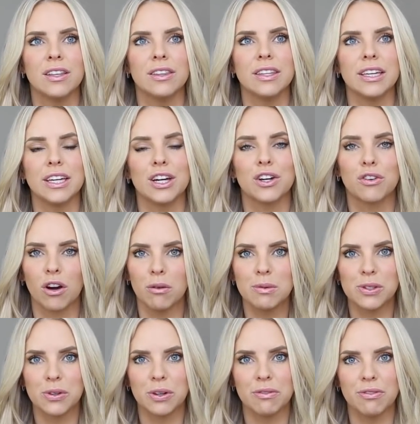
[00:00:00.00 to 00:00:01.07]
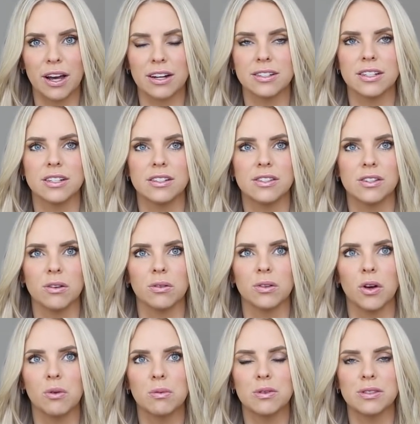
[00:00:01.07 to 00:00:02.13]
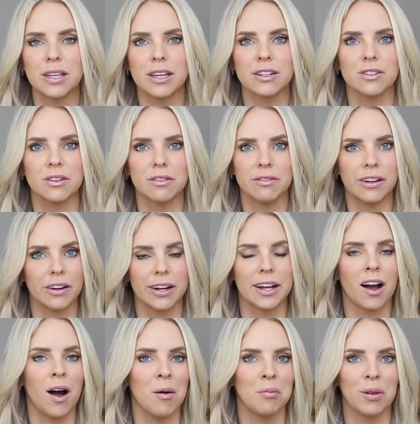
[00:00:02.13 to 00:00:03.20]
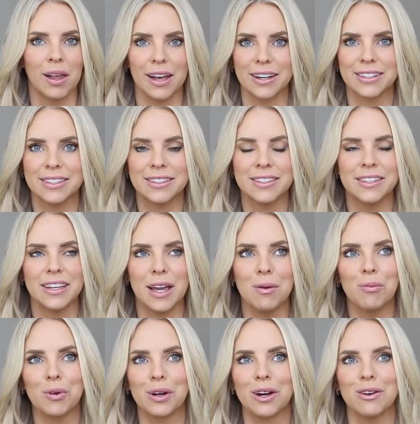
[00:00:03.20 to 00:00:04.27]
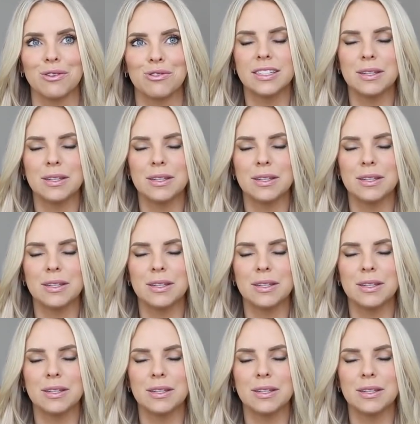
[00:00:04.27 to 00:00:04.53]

the chromosome affected, so low mosaics are a very complex embryo.